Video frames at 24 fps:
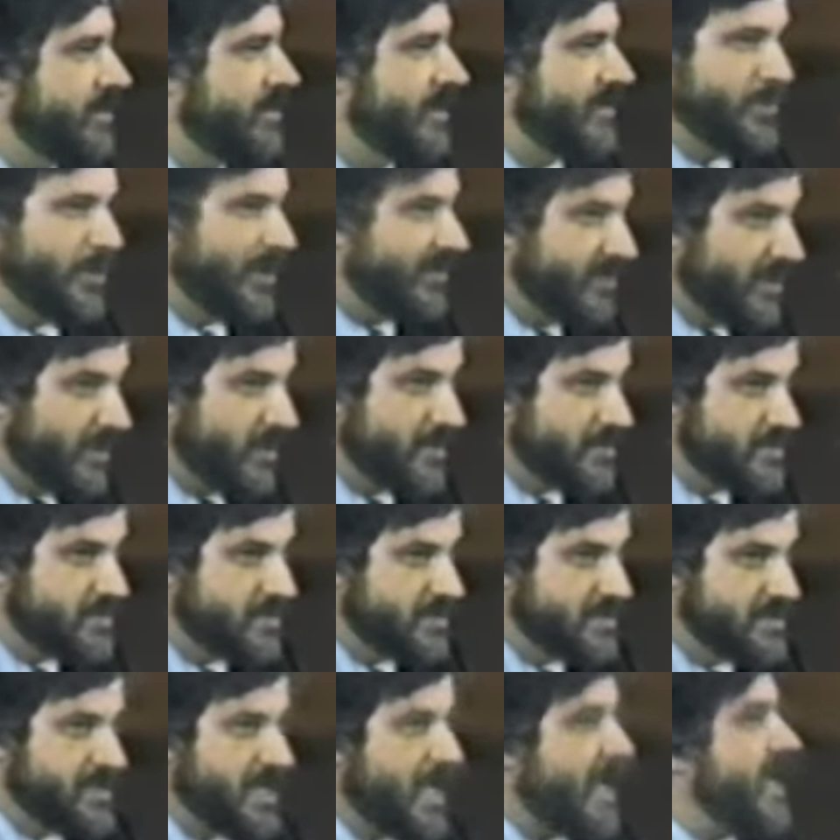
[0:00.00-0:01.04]
Have you ever noticed
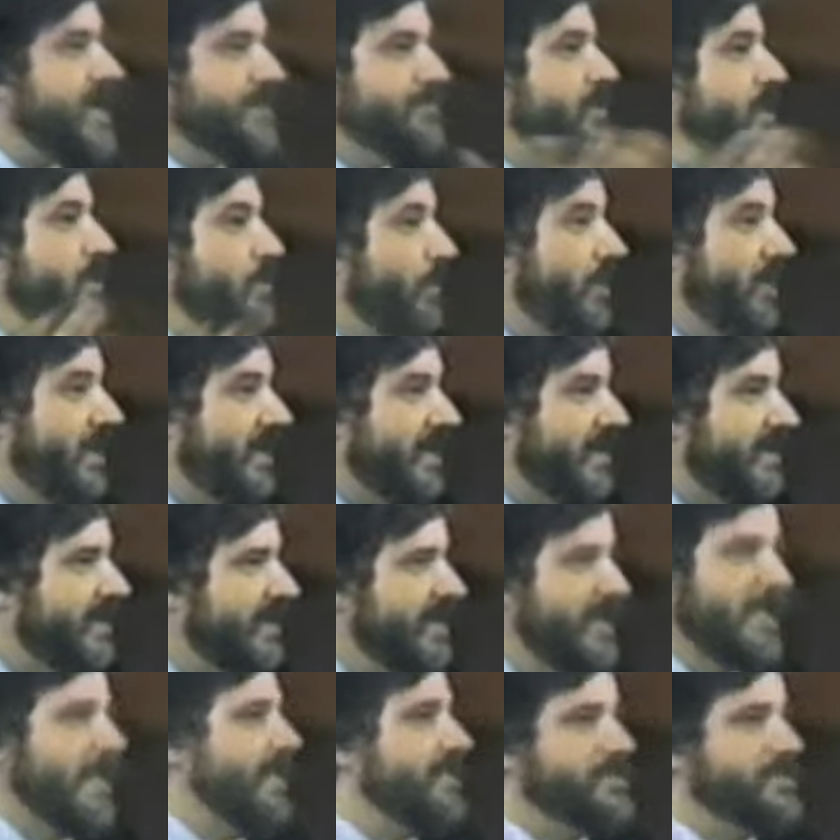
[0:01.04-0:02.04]
this? Everyone.